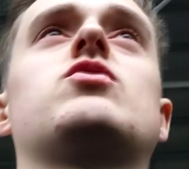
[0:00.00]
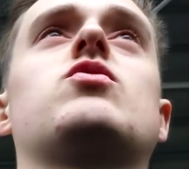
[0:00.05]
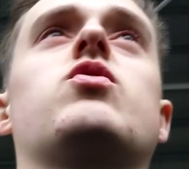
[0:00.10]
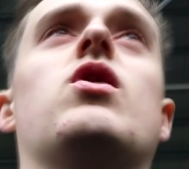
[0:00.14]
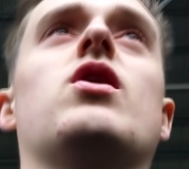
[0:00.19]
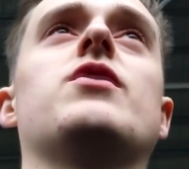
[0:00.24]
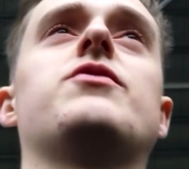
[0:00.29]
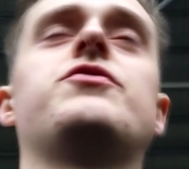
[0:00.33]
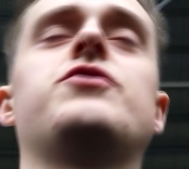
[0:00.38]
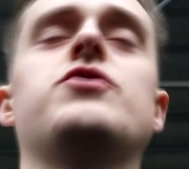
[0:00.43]

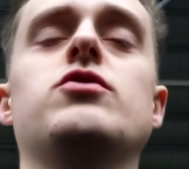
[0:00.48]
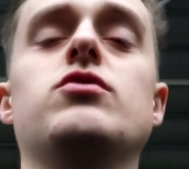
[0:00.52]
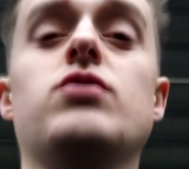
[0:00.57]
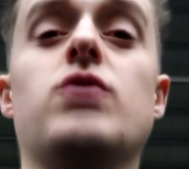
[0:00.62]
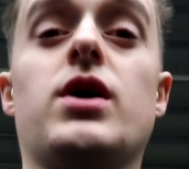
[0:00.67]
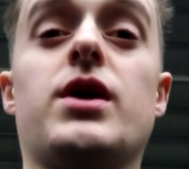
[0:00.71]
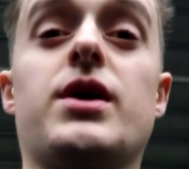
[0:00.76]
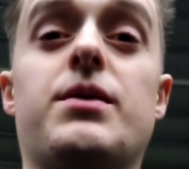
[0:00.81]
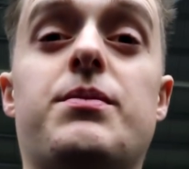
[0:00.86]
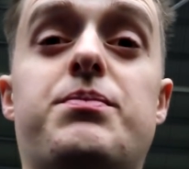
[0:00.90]
Quite a few
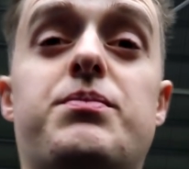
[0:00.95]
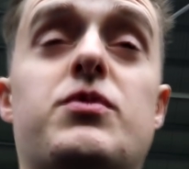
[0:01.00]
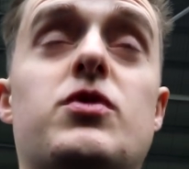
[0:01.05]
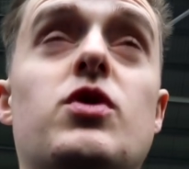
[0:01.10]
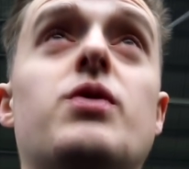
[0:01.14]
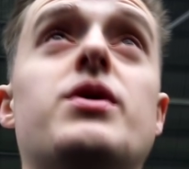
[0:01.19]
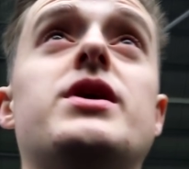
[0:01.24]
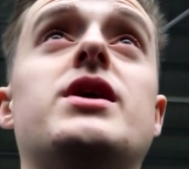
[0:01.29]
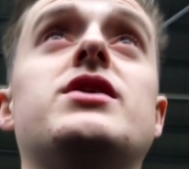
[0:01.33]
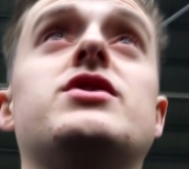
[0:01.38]
uh,
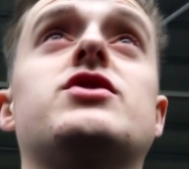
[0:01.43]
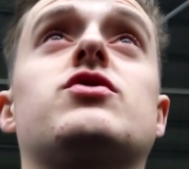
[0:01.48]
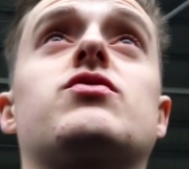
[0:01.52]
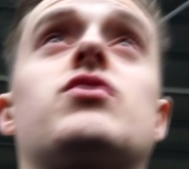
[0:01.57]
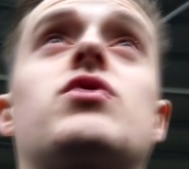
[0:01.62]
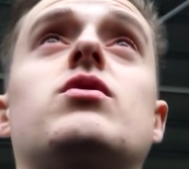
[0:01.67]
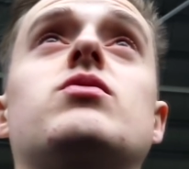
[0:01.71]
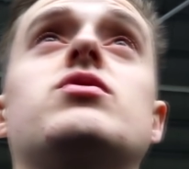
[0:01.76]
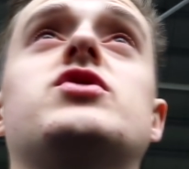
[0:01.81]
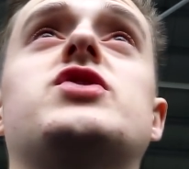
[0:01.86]
going into
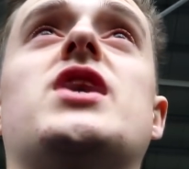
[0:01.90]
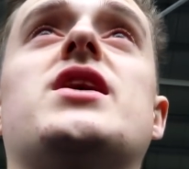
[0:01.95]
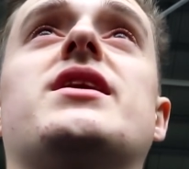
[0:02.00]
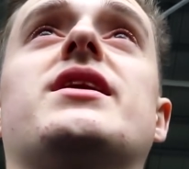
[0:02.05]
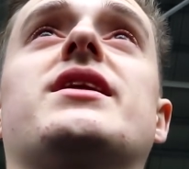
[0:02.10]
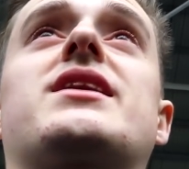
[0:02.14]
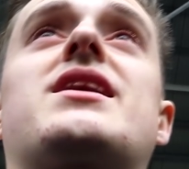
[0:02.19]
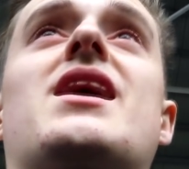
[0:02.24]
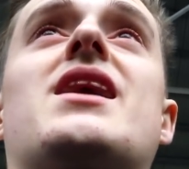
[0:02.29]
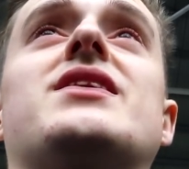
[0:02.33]

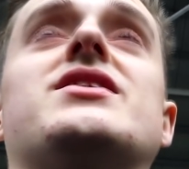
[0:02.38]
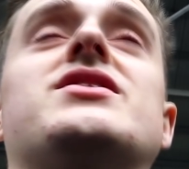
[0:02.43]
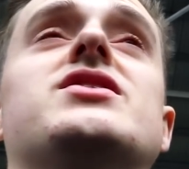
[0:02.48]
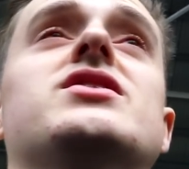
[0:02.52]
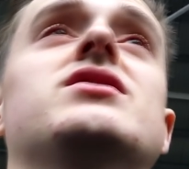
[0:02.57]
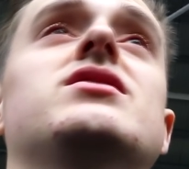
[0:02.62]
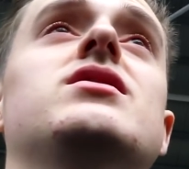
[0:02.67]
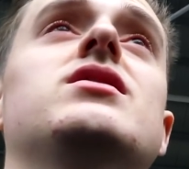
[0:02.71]
Rosetta, captain.